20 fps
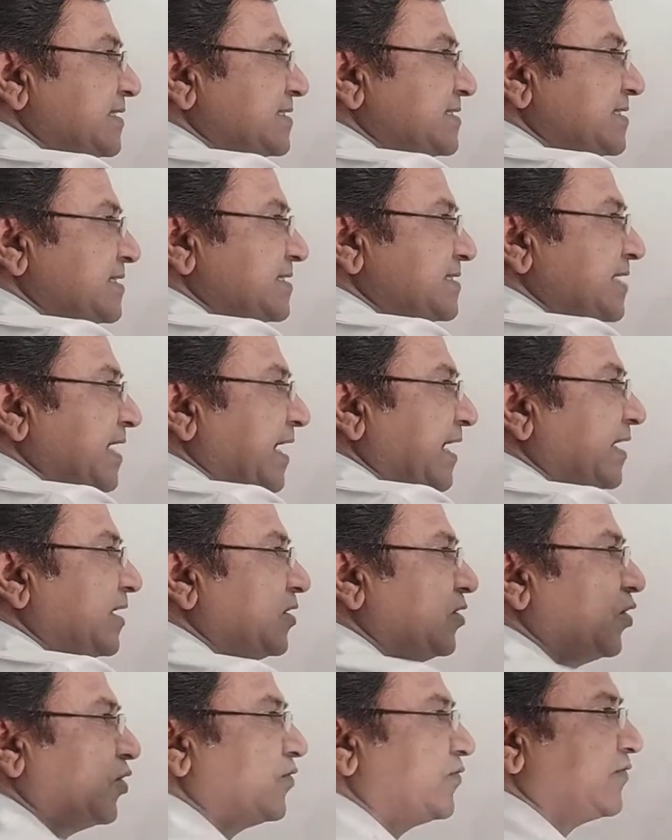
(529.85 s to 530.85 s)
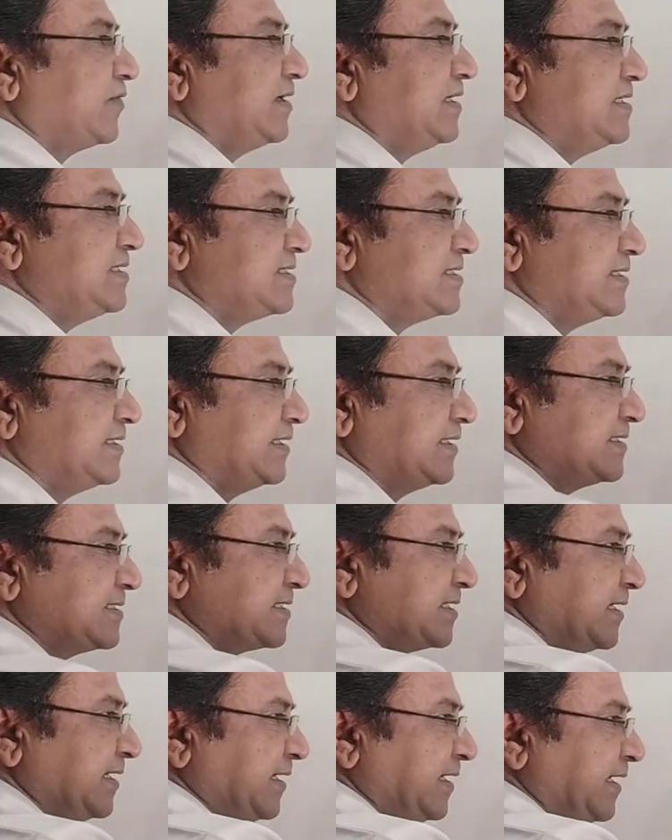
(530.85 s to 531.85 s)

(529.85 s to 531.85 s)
This is angle of incidence.